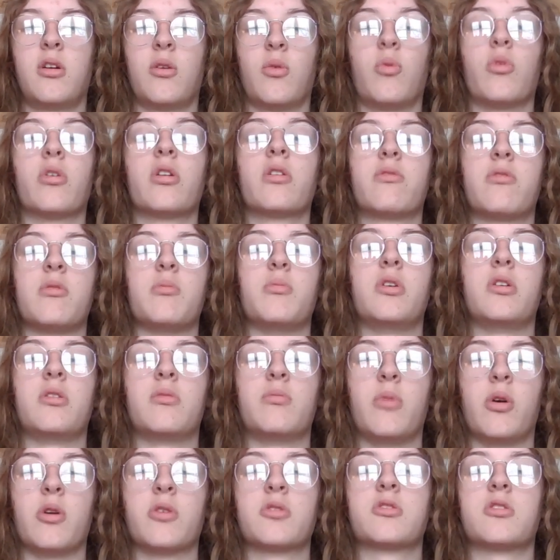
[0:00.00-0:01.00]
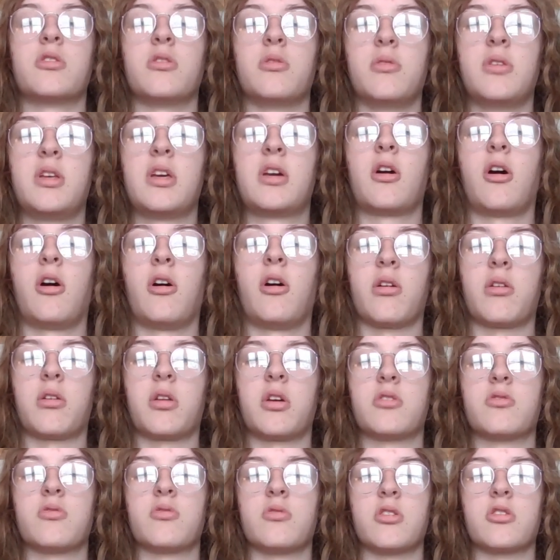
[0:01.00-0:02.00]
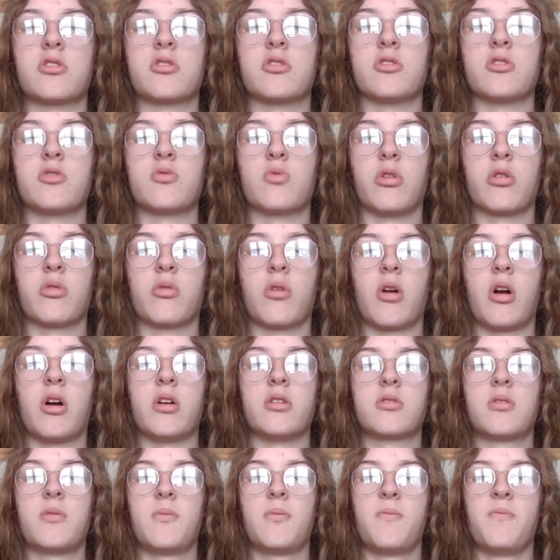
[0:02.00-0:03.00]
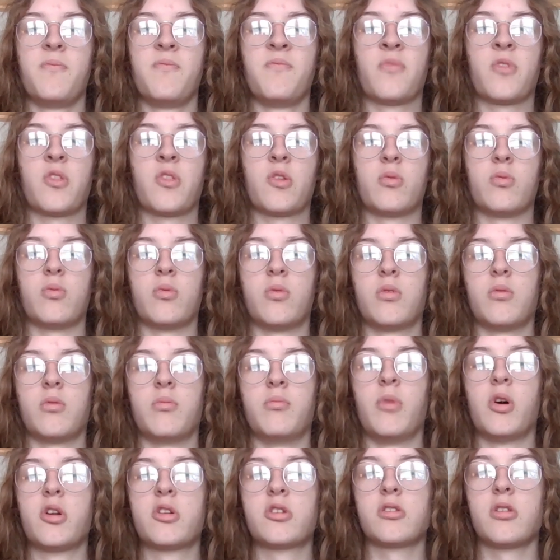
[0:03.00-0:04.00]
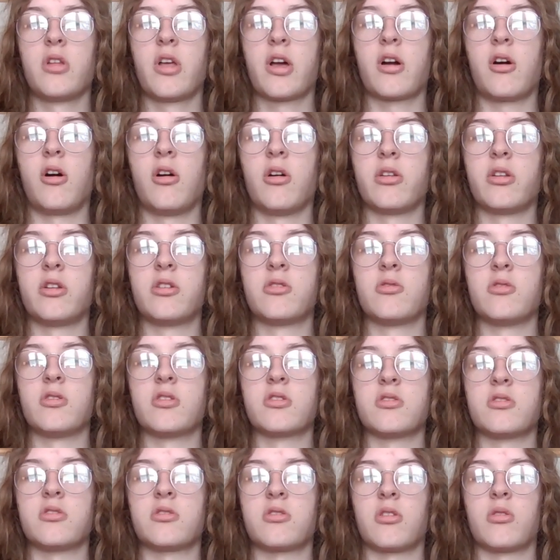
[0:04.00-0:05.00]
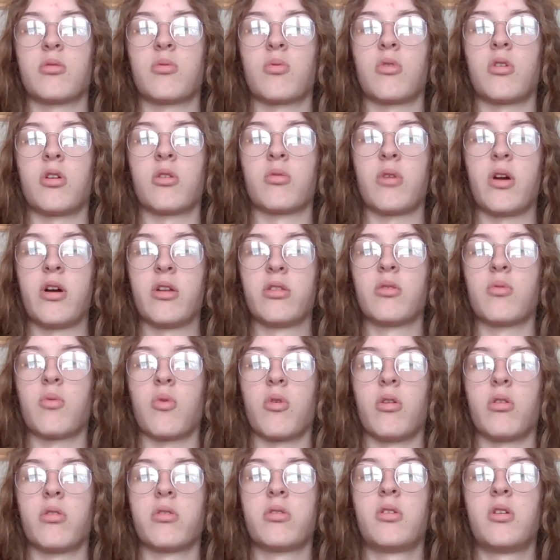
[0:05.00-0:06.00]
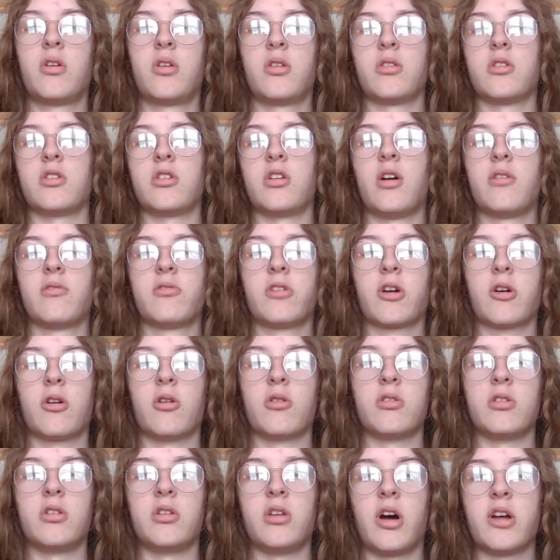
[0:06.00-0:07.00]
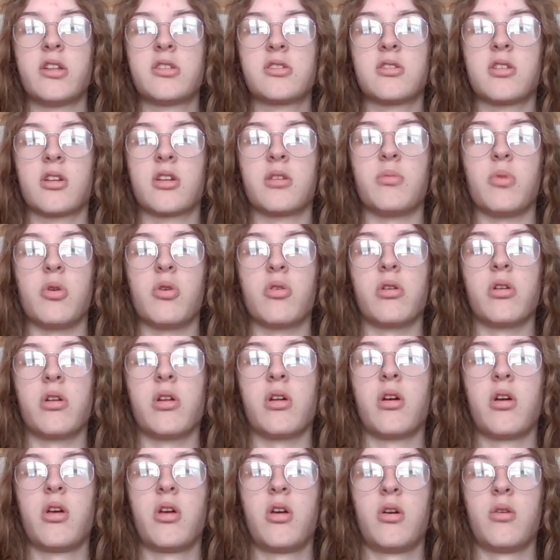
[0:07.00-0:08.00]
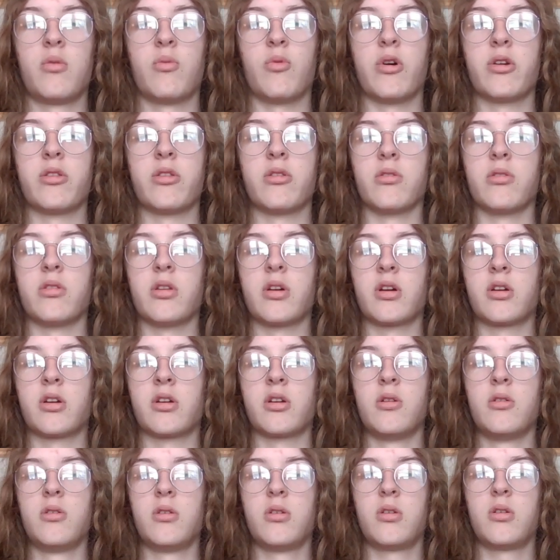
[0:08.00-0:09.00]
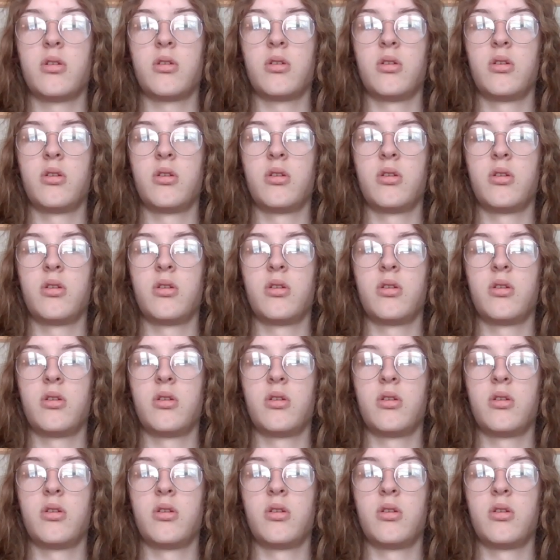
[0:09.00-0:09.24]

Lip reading: one of the most unique holiday traditions worldwide. Much like holiday traditions around the world, the Yavli goat unites the community. Whether the goat